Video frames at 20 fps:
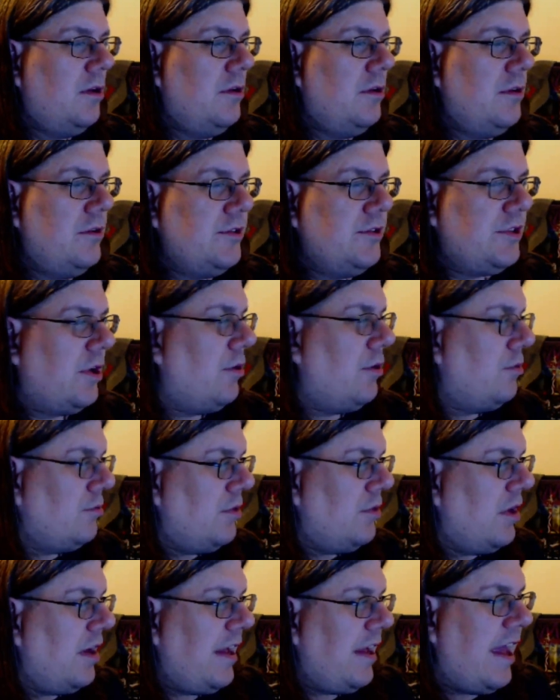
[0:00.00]
So
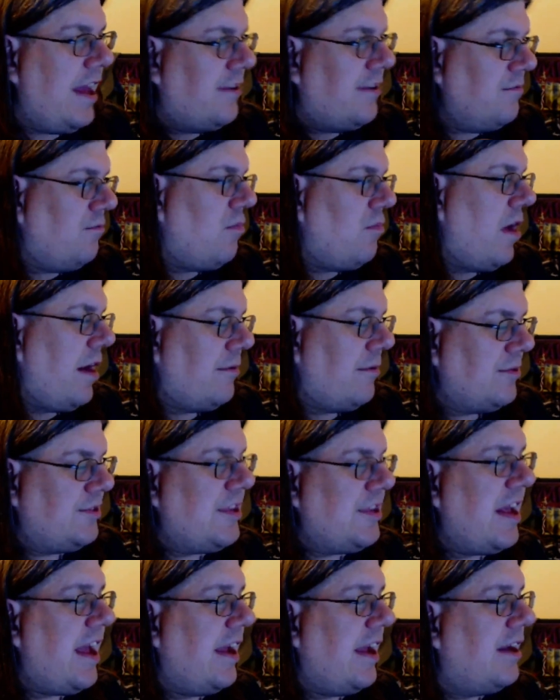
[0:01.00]
again, what I was saying,